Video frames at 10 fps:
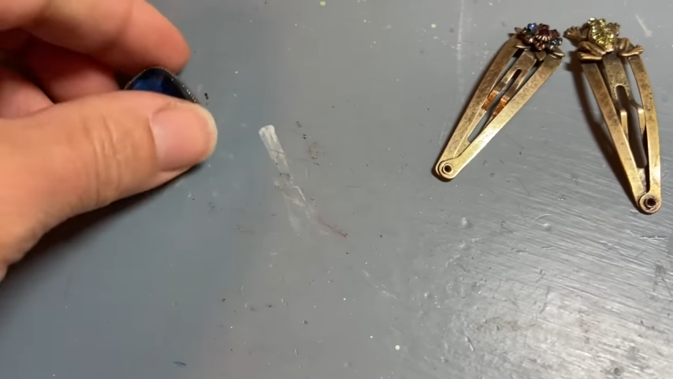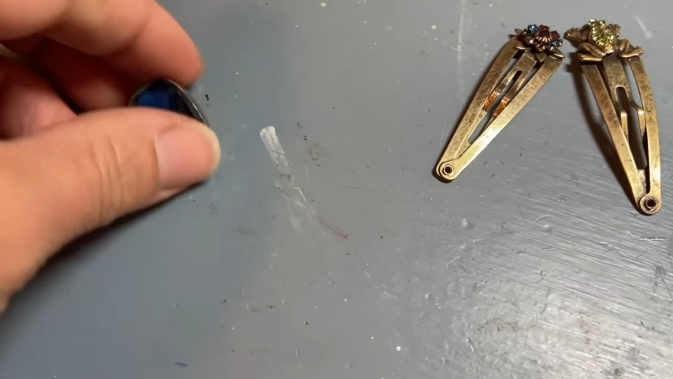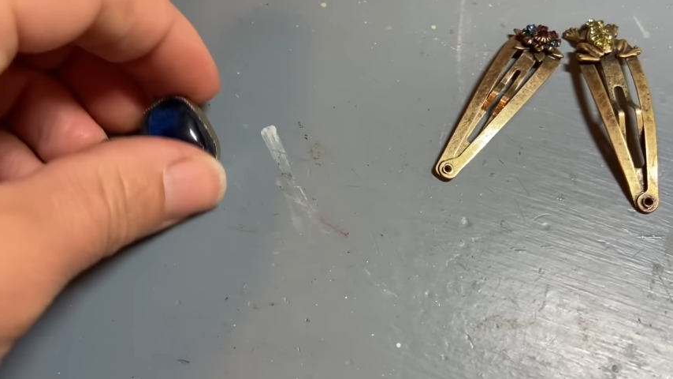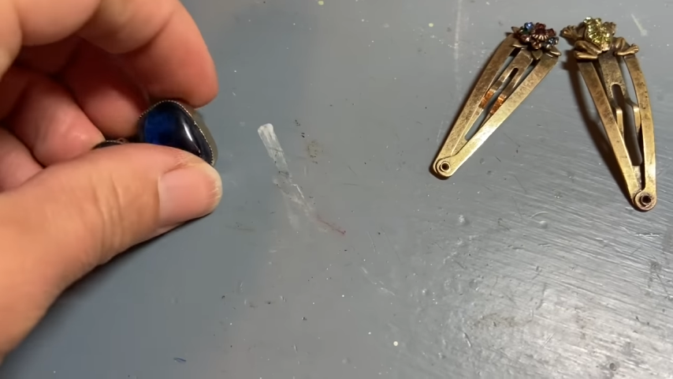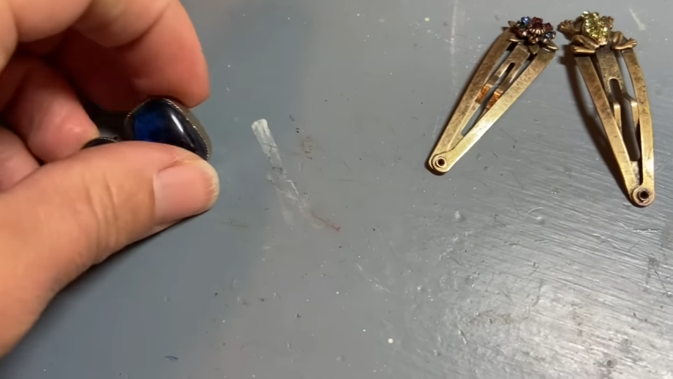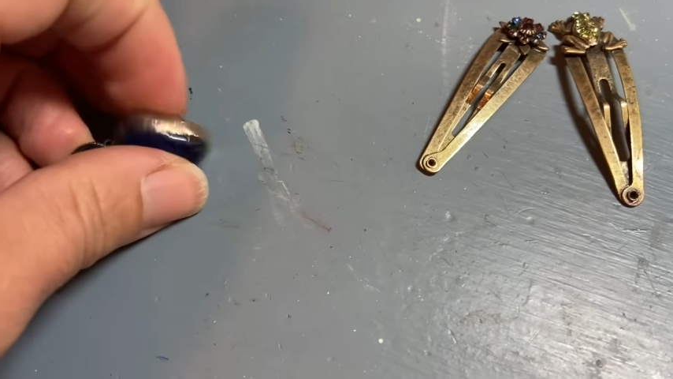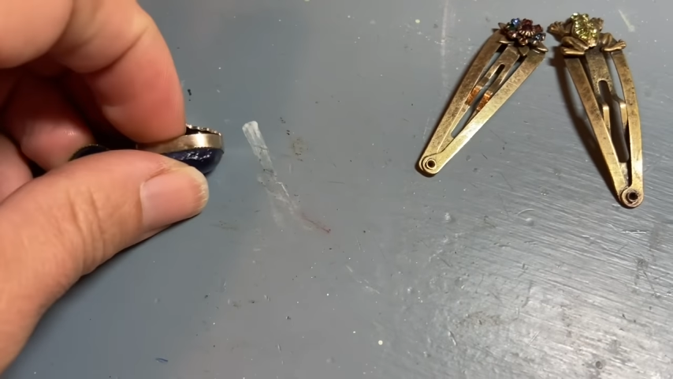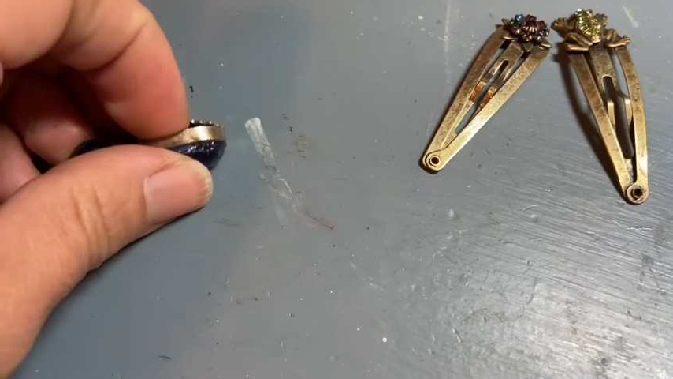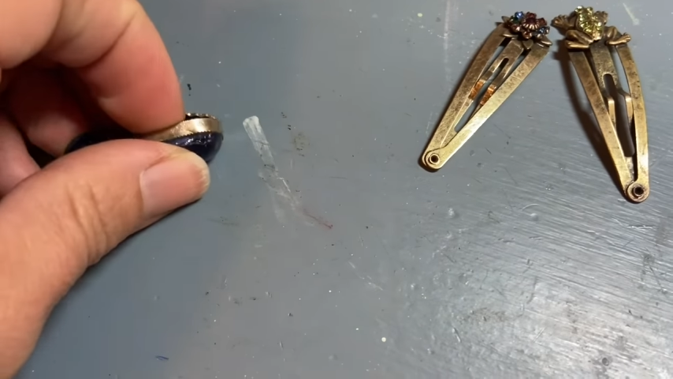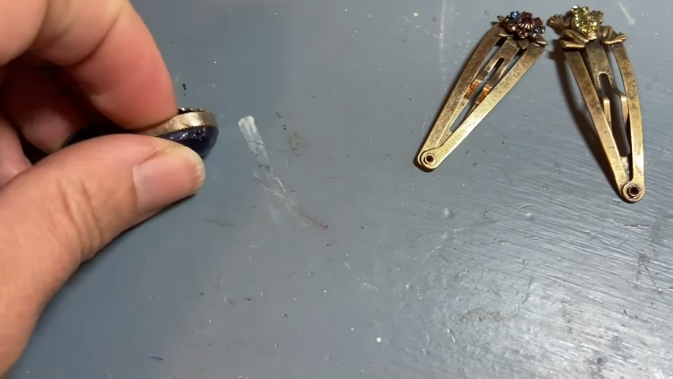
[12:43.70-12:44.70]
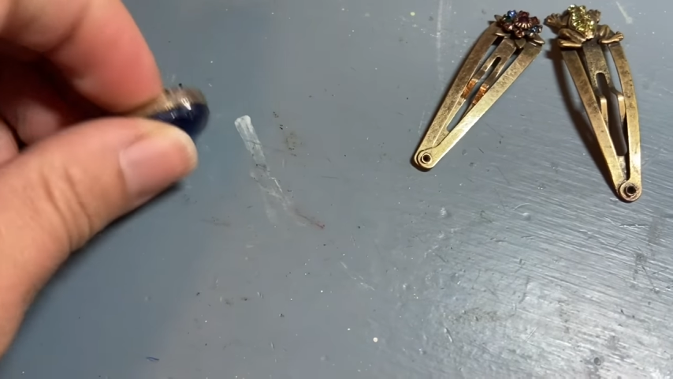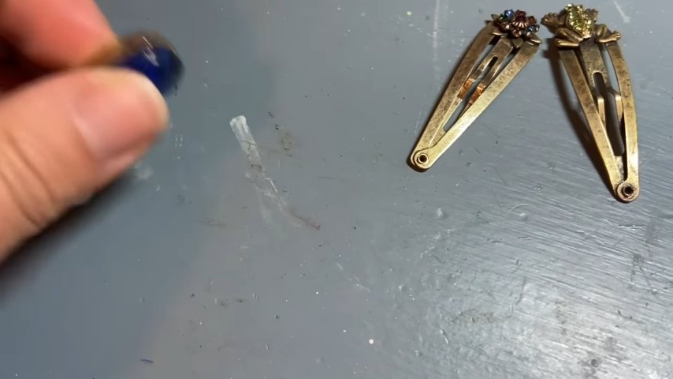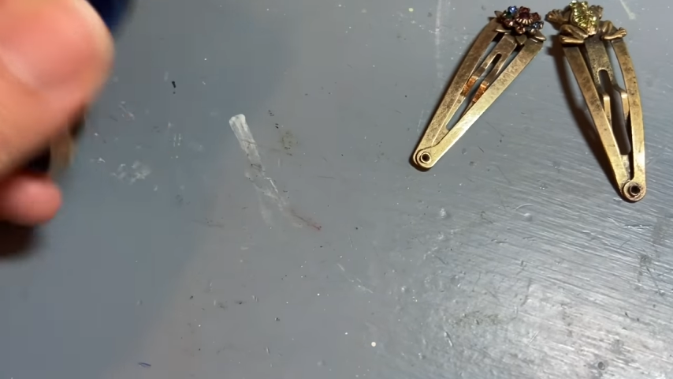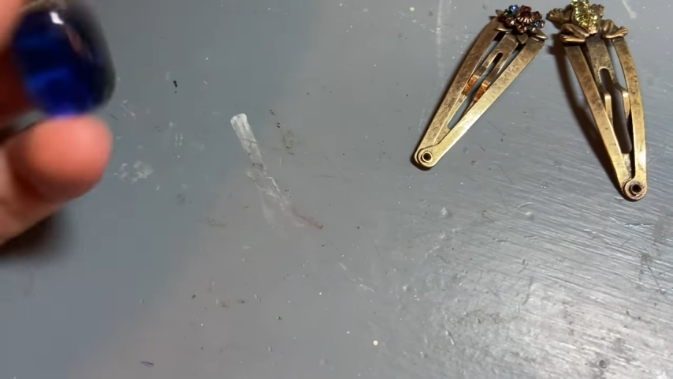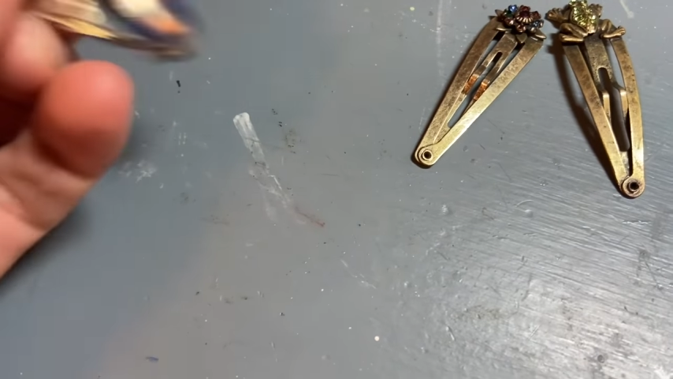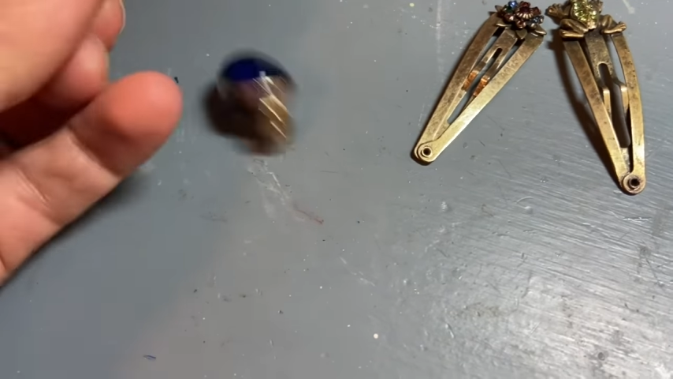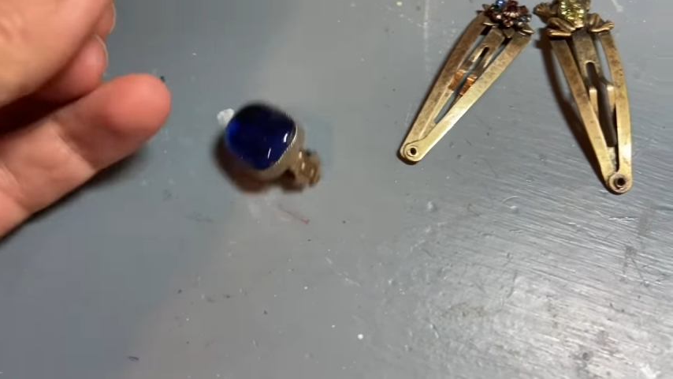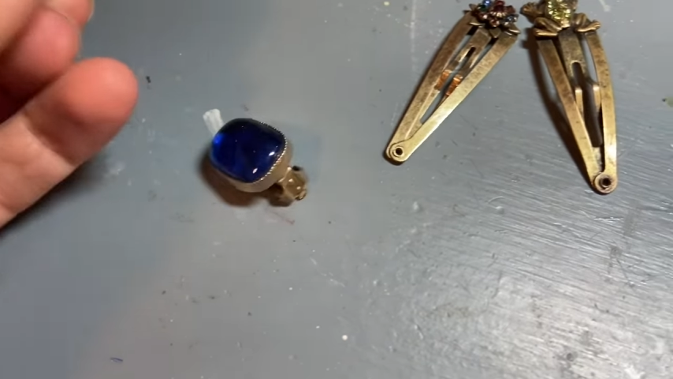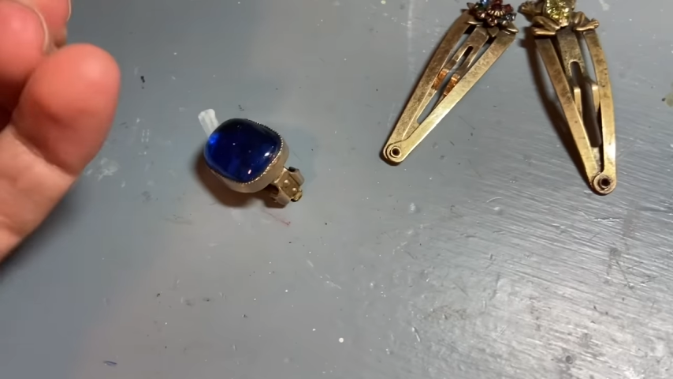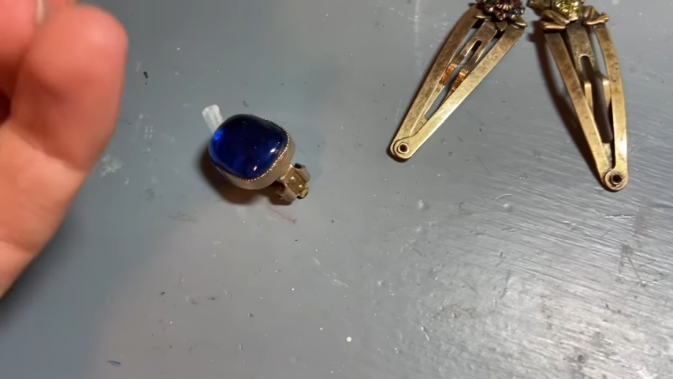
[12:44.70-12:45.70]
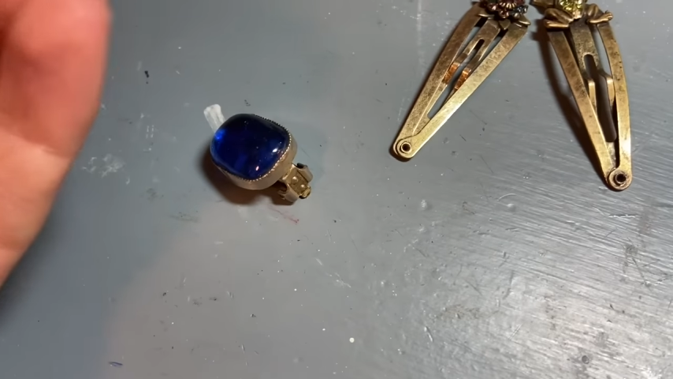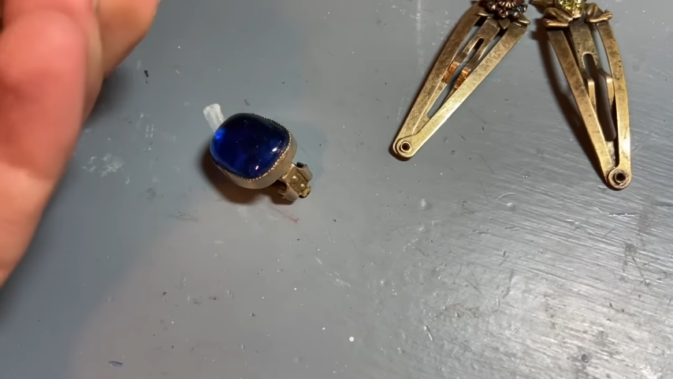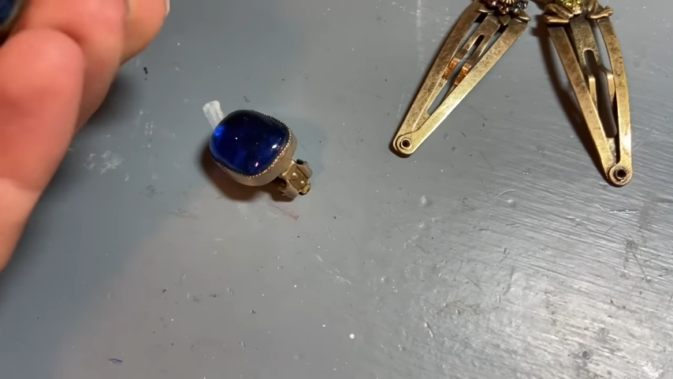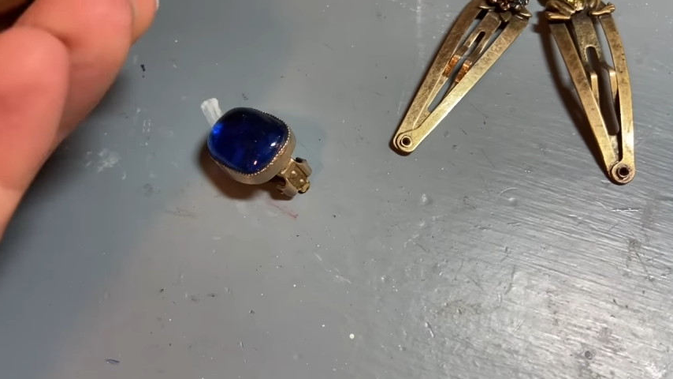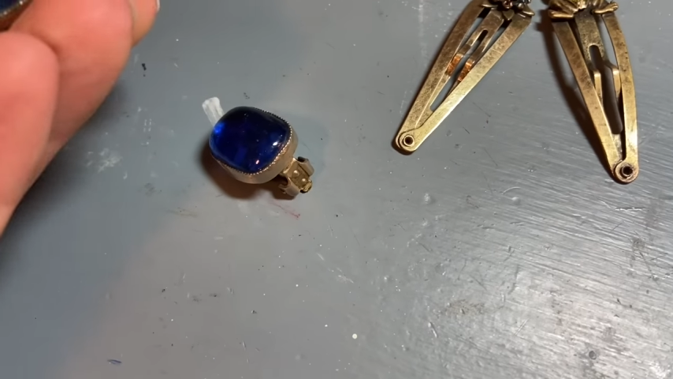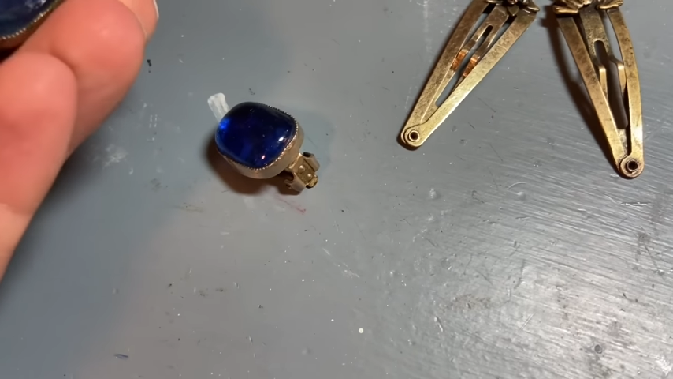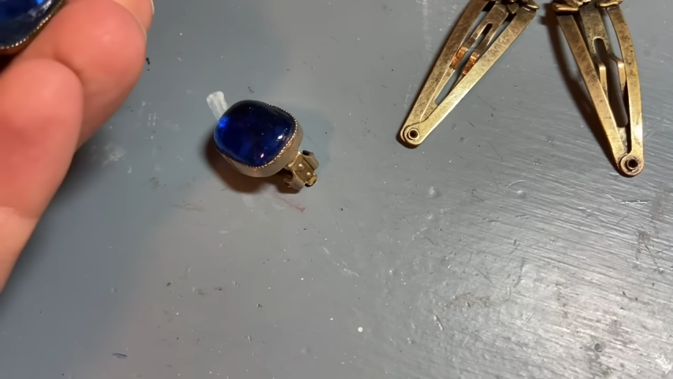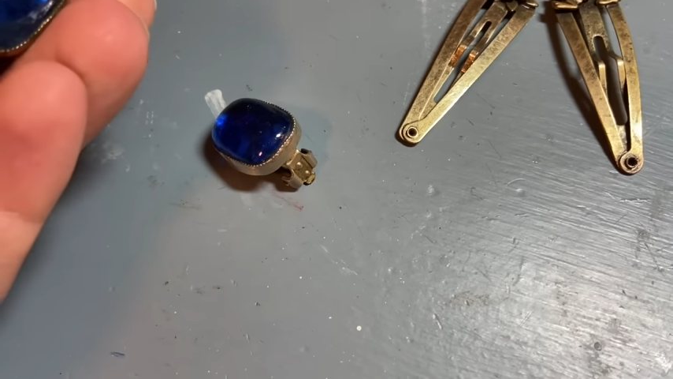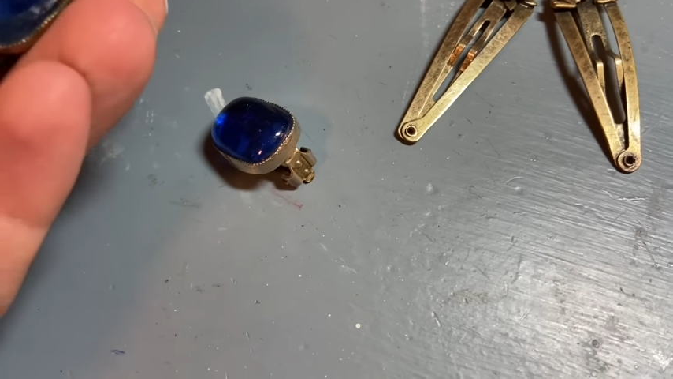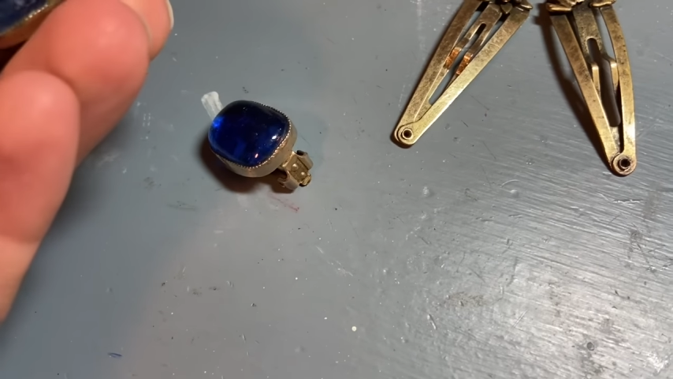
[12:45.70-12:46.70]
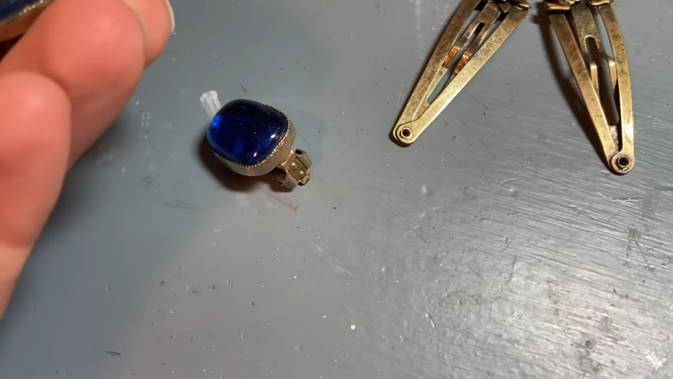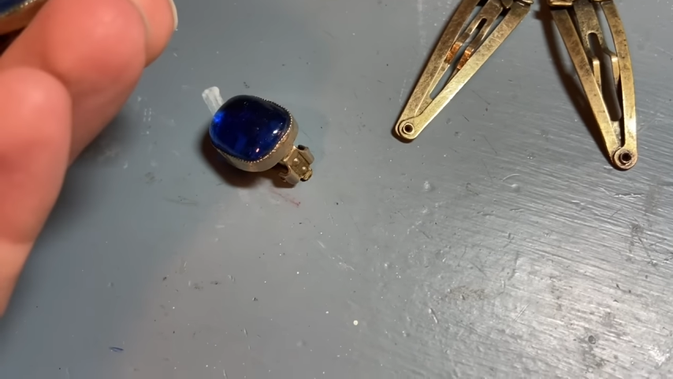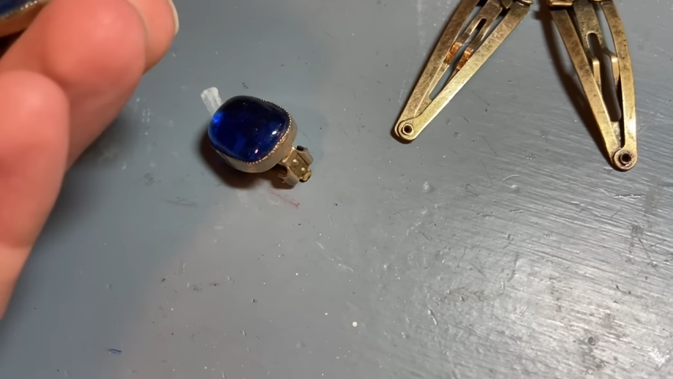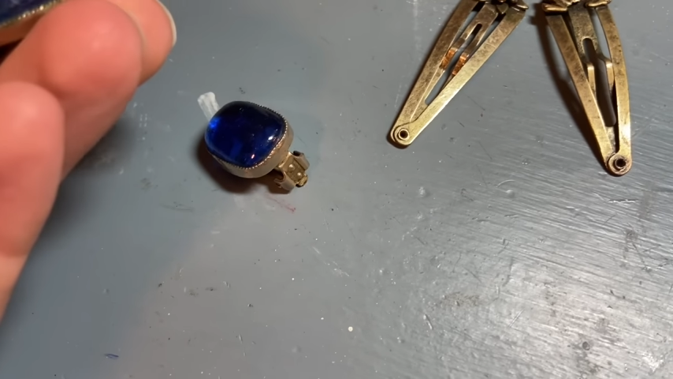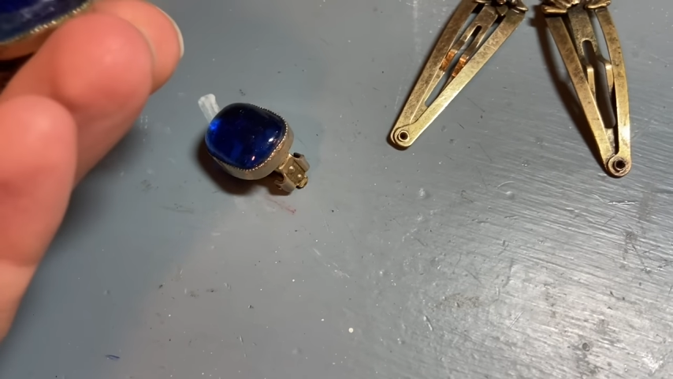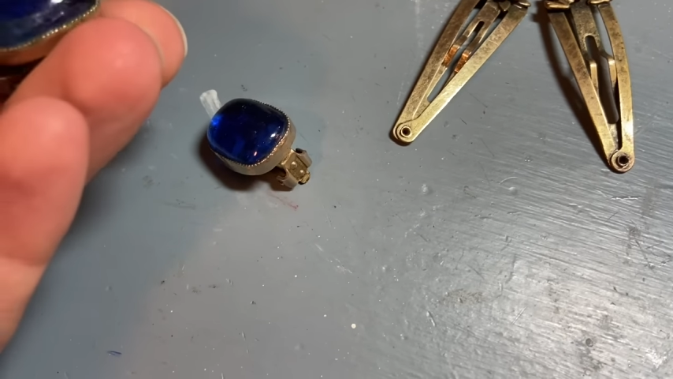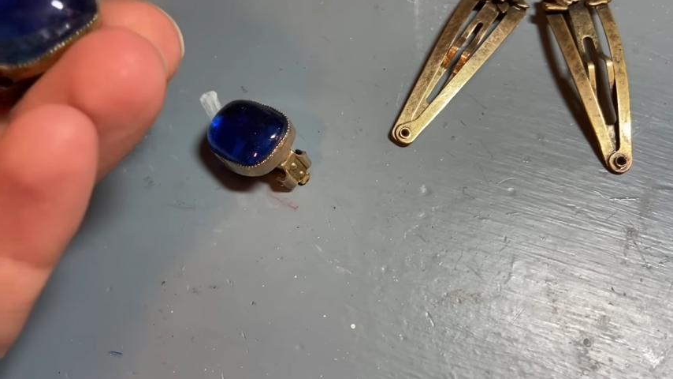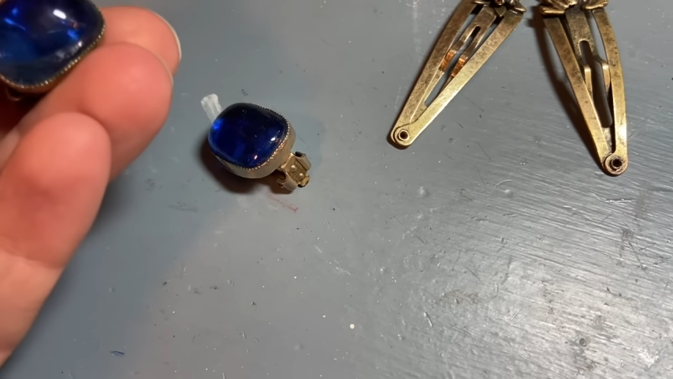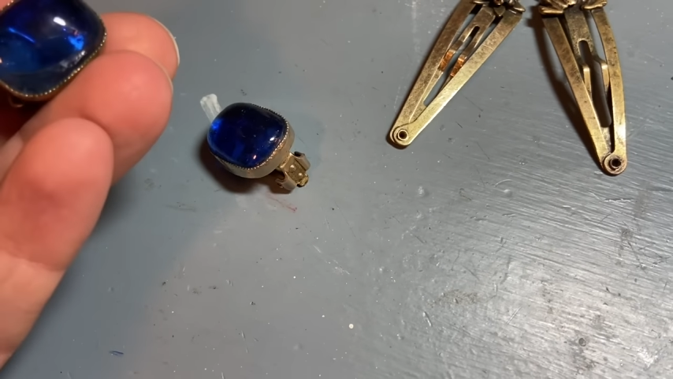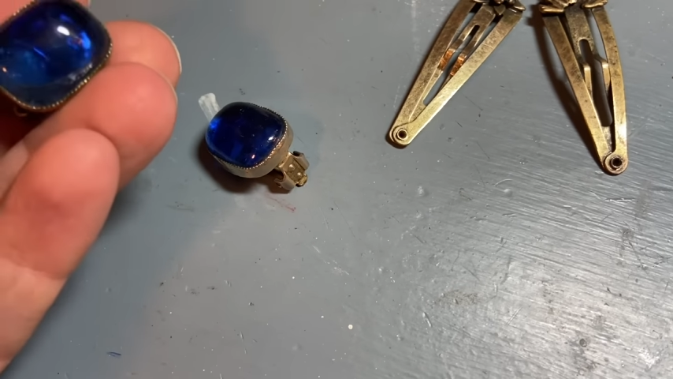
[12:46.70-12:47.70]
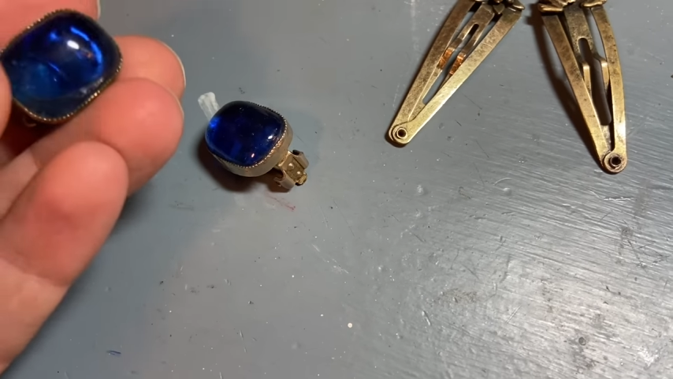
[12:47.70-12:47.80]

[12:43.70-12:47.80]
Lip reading: Nobody's mouth can be seen.